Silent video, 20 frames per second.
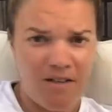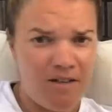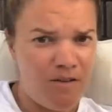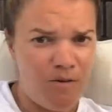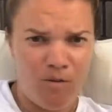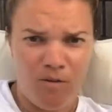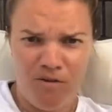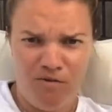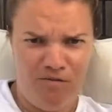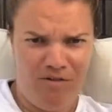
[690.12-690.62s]

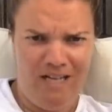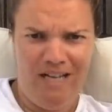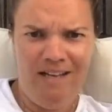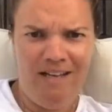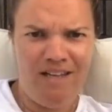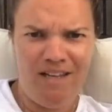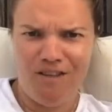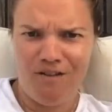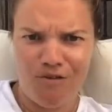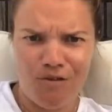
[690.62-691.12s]
We're
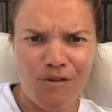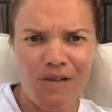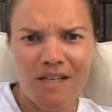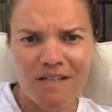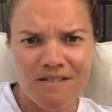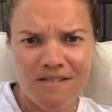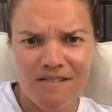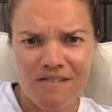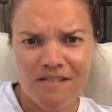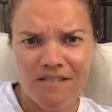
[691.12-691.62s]
flying through
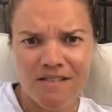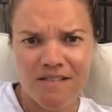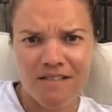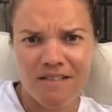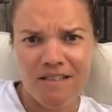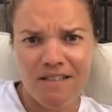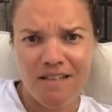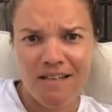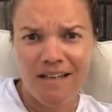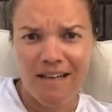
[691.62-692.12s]
this.
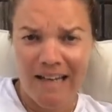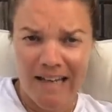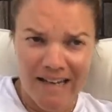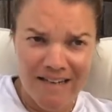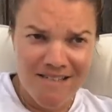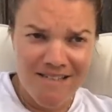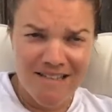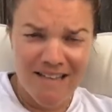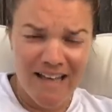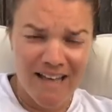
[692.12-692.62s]

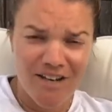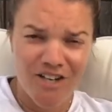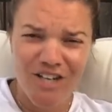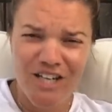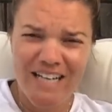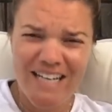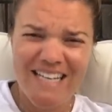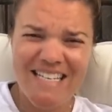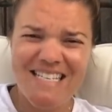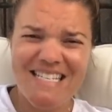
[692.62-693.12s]
Next letter
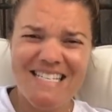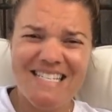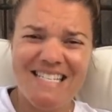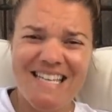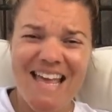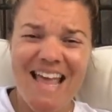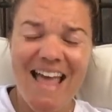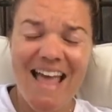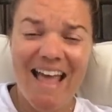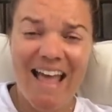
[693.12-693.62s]
is
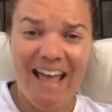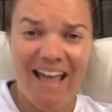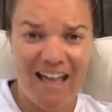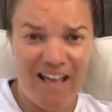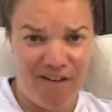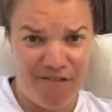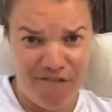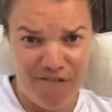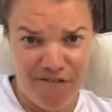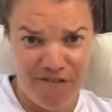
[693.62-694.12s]
F.
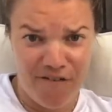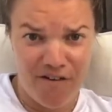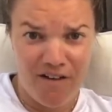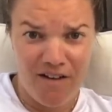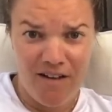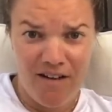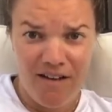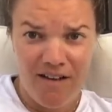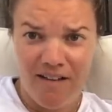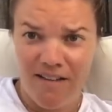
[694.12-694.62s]

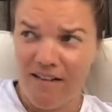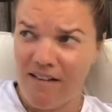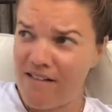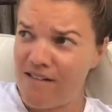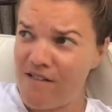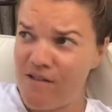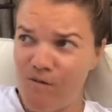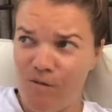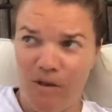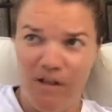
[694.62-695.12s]
This
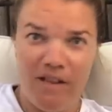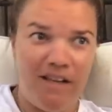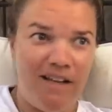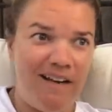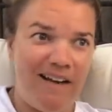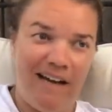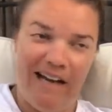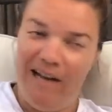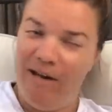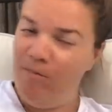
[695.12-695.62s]
is one that
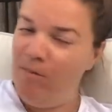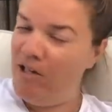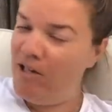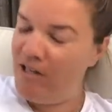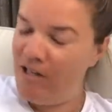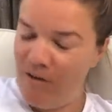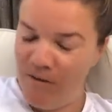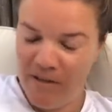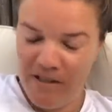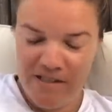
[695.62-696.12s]
I'm not
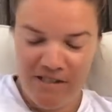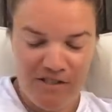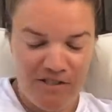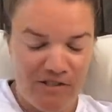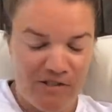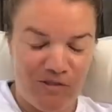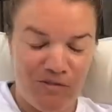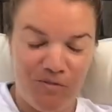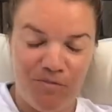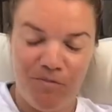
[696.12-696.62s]
going to
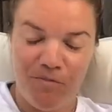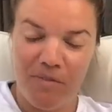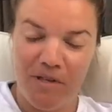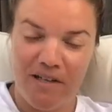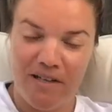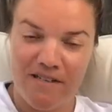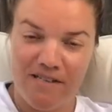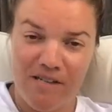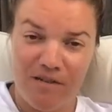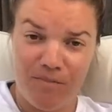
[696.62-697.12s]
do
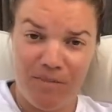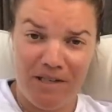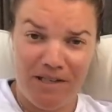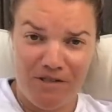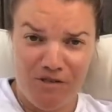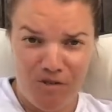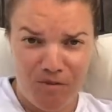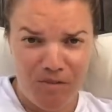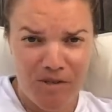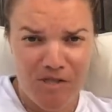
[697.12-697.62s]
because I'll be in
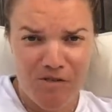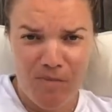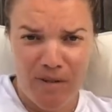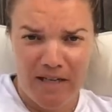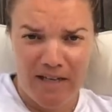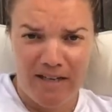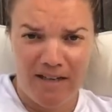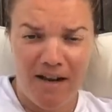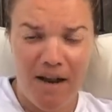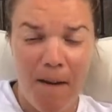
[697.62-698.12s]
too much
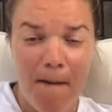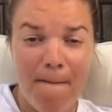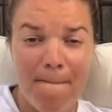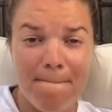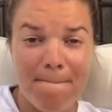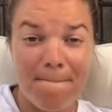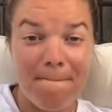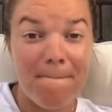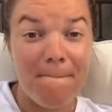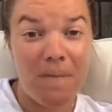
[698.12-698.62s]
pain,
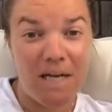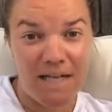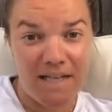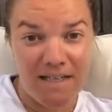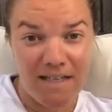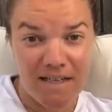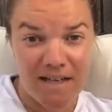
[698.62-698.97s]
but